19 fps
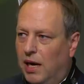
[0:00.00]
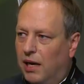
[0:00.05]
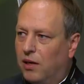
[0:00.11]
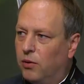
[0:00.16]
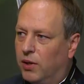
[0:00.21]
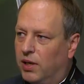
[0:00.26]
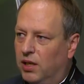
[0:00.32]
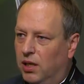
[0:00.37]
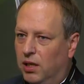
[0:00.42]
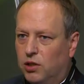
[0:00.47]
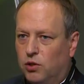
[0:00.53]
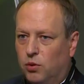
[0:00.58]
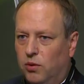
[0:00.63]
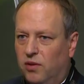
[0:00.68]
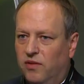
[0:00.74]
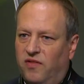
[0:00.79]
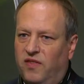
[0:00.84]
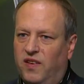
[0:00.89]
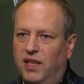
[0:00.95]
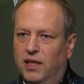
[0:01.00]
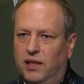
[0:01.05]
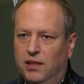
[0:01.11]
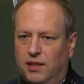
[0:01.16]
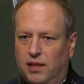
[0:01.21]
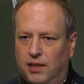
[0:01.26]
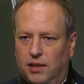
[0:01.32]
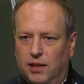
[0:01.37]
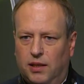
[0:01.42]
agricultural
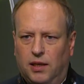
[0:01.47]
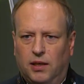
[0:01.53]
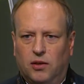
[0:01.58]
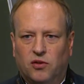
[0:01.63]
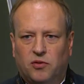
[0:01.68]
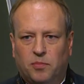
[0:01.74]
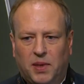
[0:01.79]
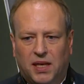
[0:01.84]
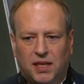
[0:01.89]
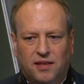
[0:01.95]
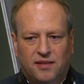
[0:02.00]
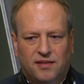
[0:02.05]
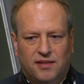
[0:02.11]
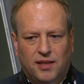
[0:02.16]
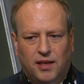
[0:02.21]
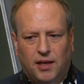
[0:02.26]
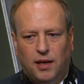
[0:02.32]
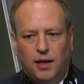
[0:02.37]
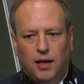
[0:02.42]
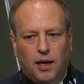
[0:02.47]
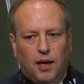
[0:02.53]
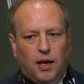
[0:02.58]
field in Uzbekistan.